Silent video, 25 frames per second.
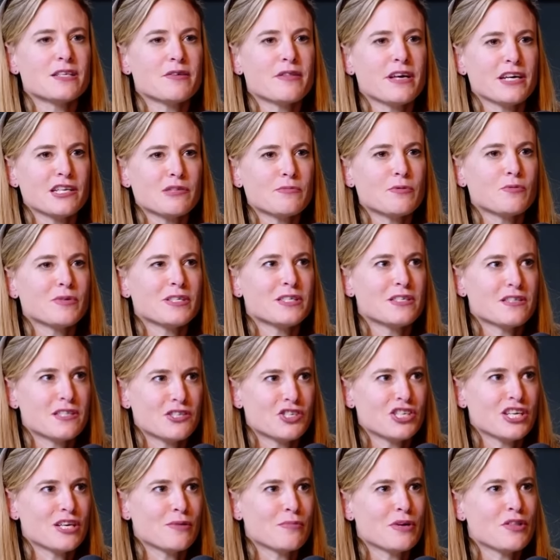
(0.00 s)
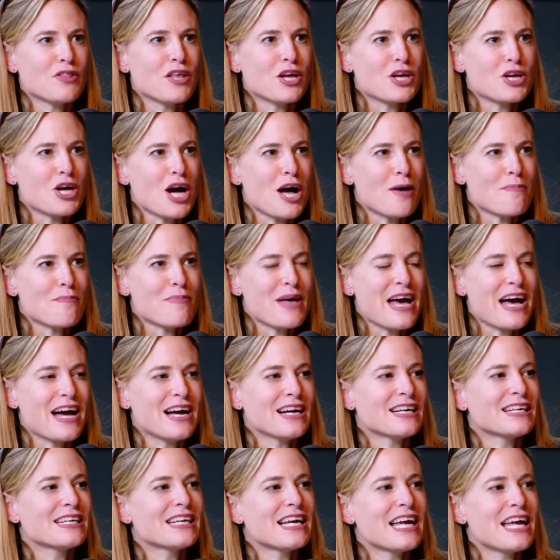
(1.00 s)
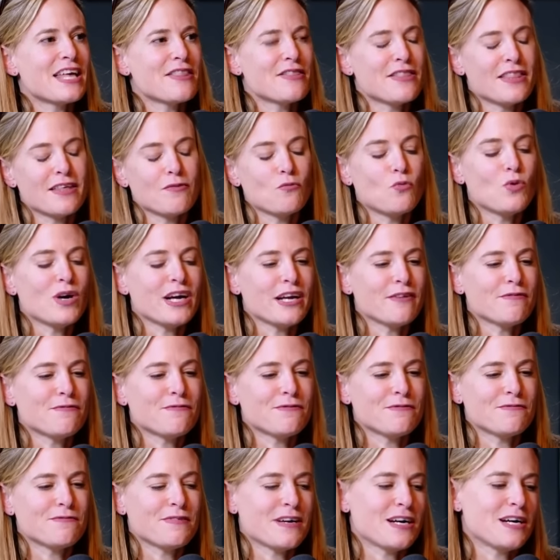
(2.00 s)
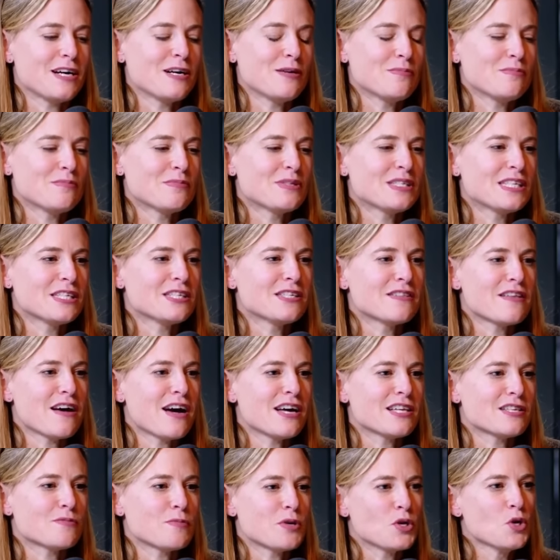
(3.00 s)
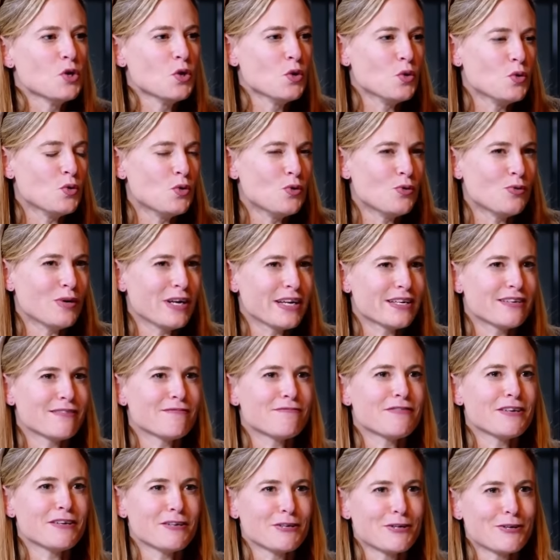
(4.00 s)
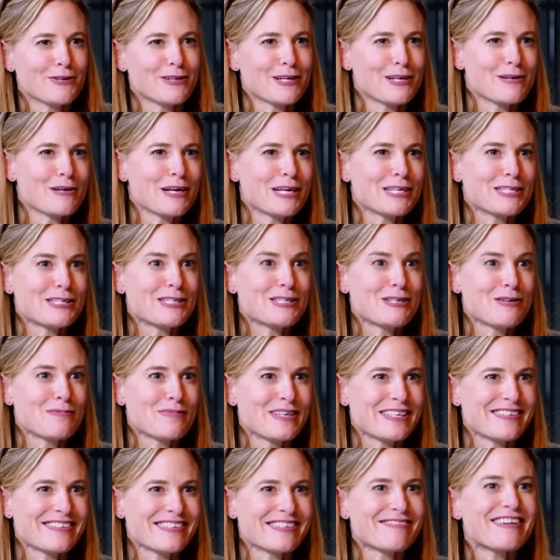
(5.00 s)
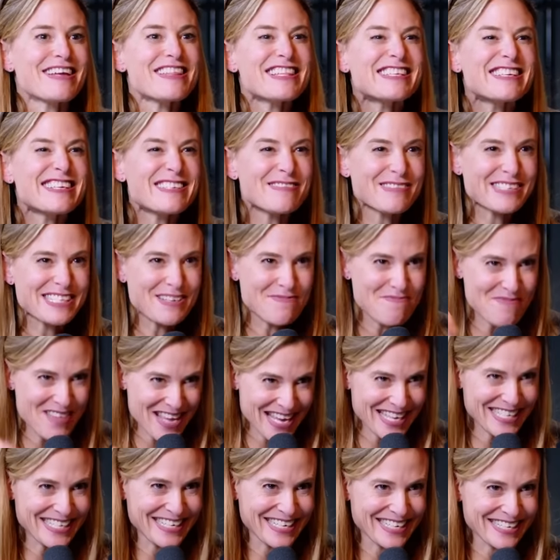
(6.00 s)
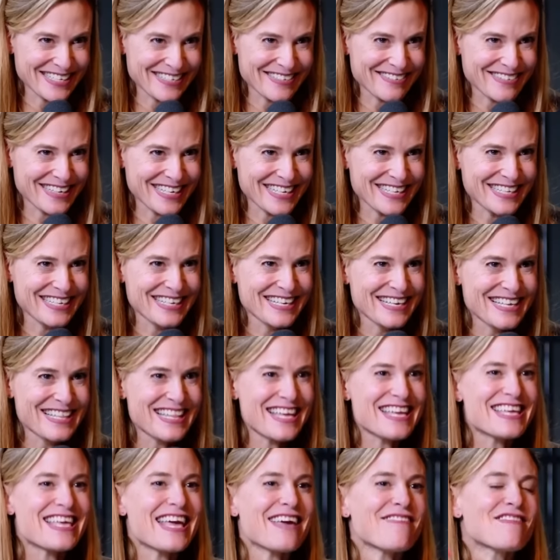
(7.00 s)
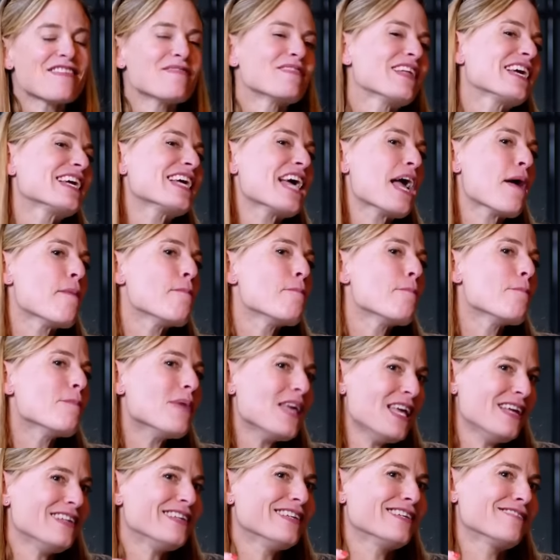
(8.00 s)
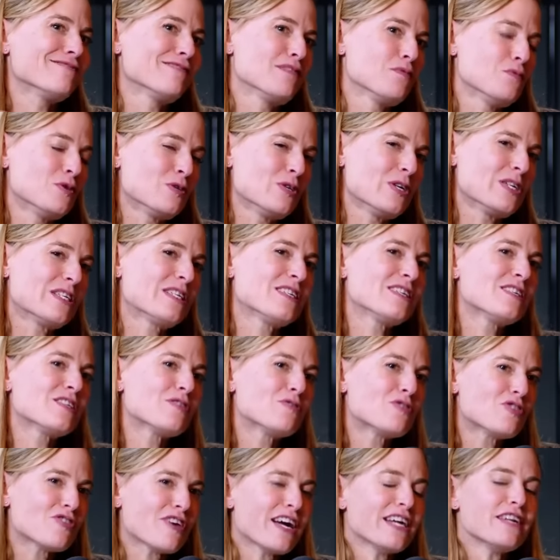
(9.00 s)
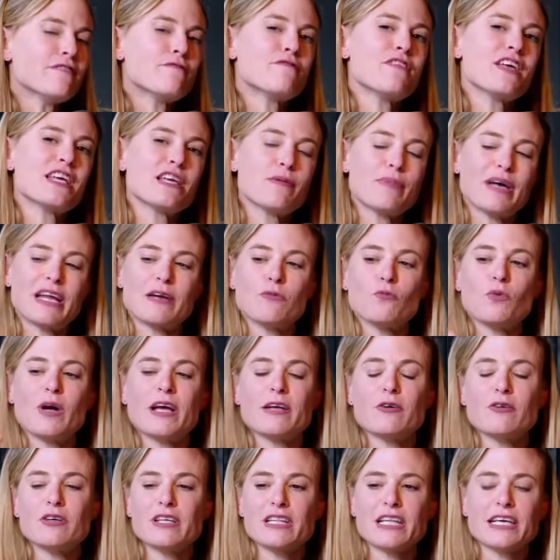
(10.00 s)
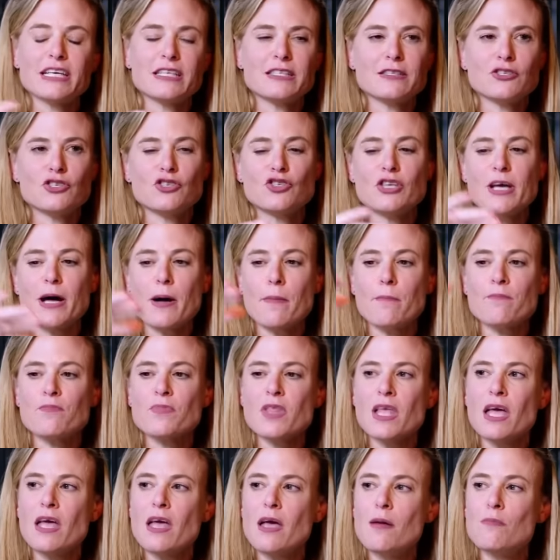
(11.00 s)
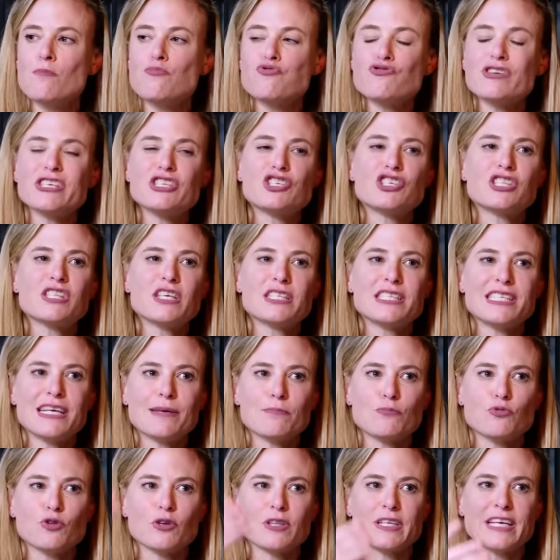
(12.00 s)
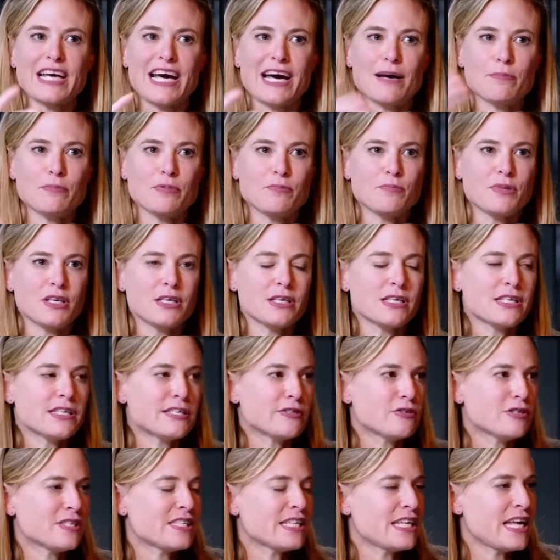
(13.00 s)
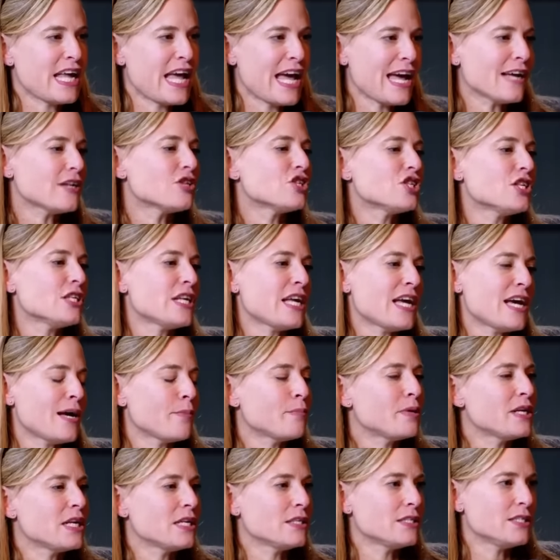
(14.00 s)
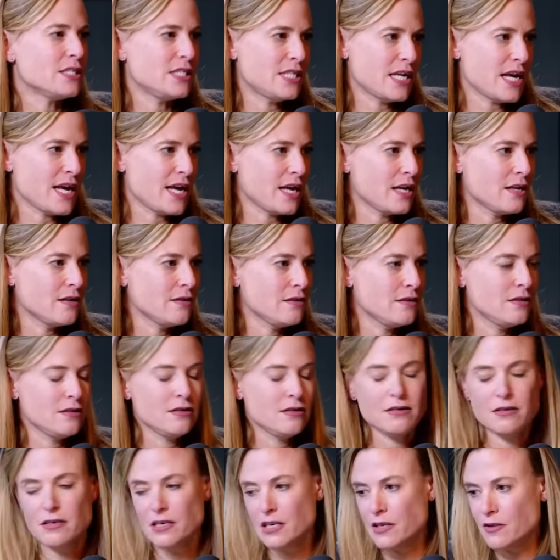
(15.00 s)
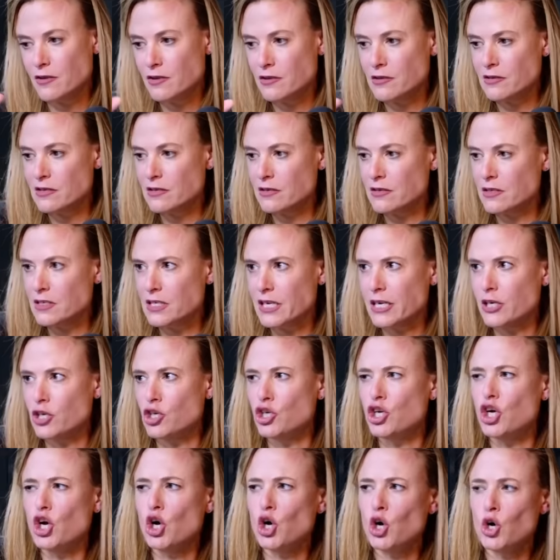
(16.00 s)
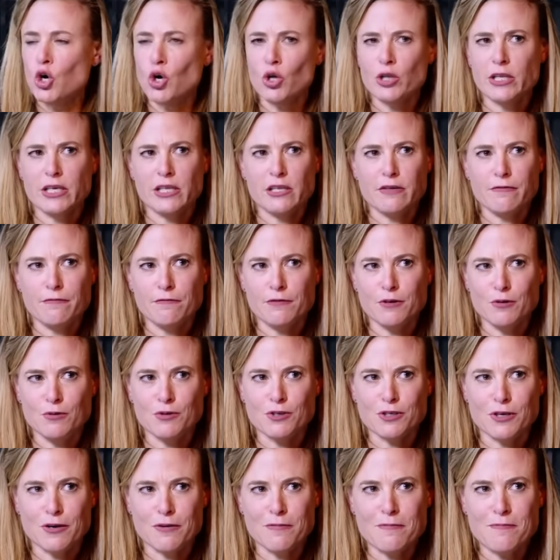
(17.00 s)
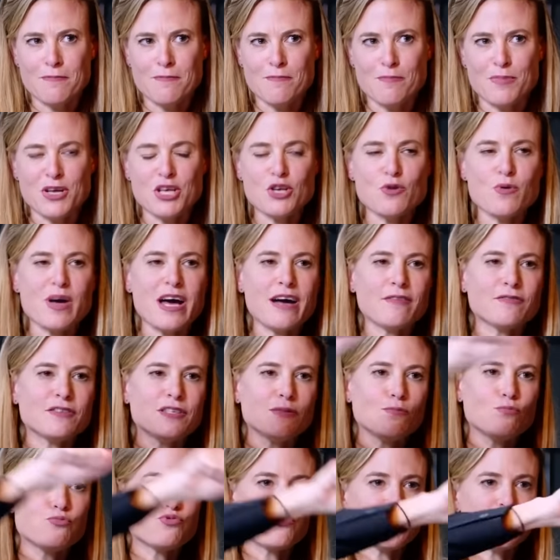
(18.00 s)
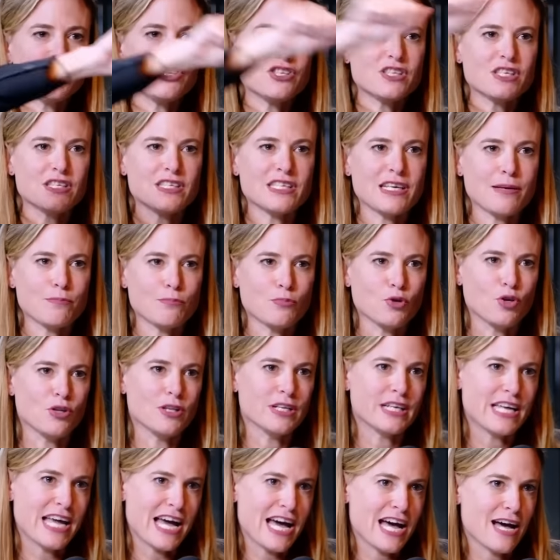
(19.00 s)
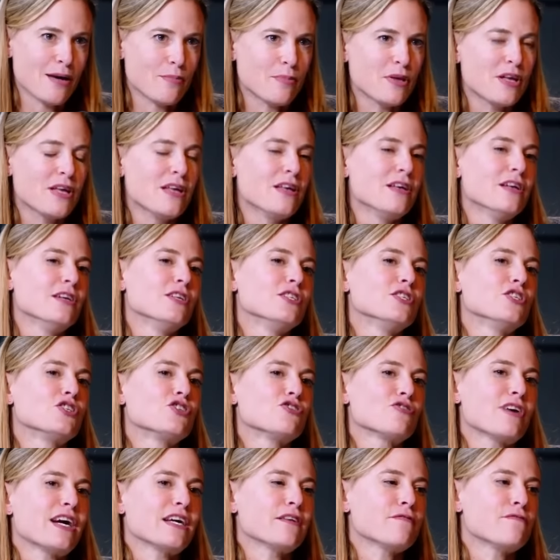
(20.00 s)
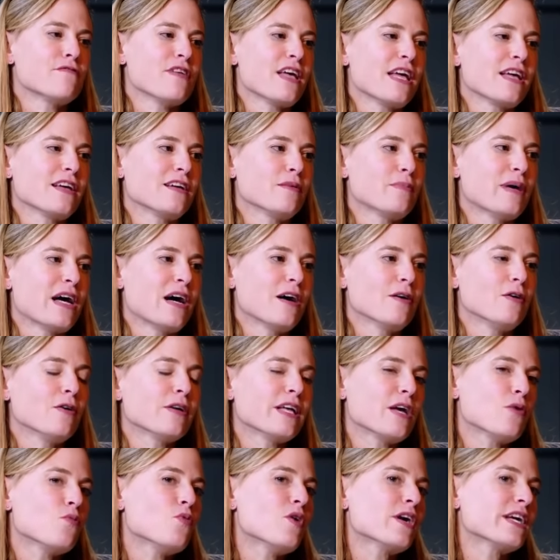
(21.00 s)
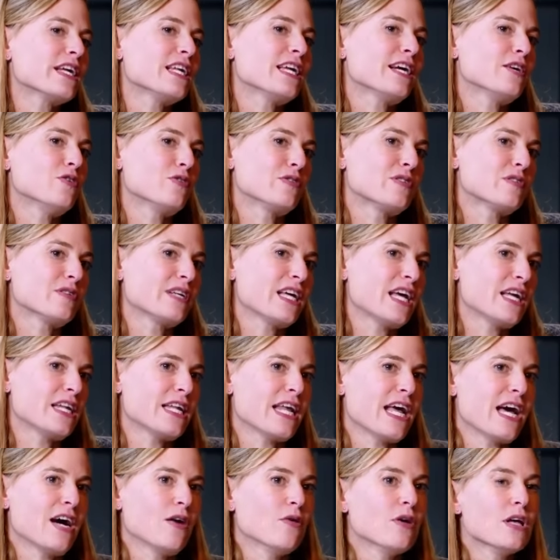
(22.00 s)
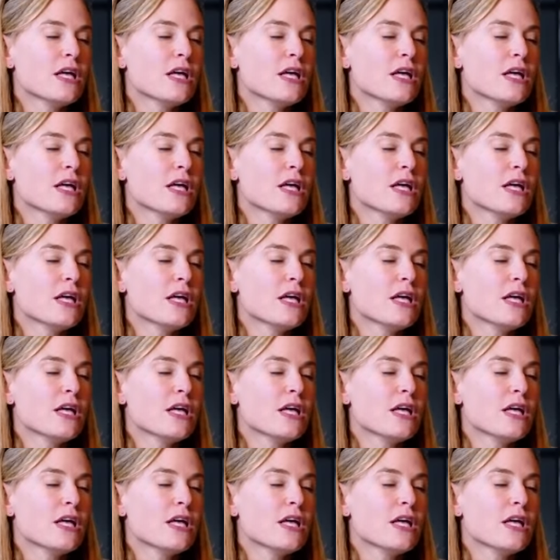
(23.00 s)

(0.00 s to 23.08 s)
so the husband went to the gym and they got back and the wife said to the husband, ooh, I can feel your, like, I can see your muscles, right? So it was immediate, right? They gave him like immediate rewards. So try to think about, I call it like, bridge the temporal gap, because there's an action happening today and there's this like goal in the future, but you have to bridge the temporal gap to try to think about, okay, what can I also get now?